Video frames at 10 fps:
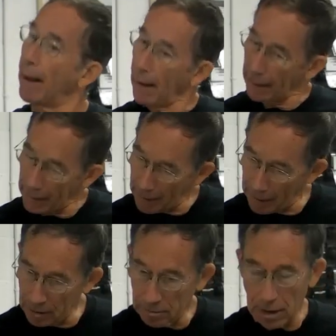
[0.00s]

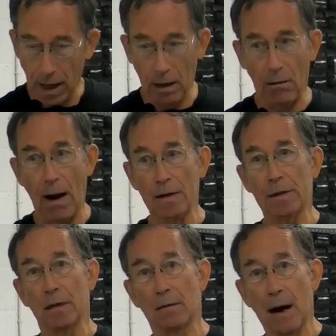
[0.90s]
Again, I go out
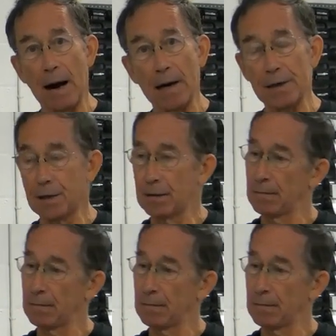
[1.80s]
to the range,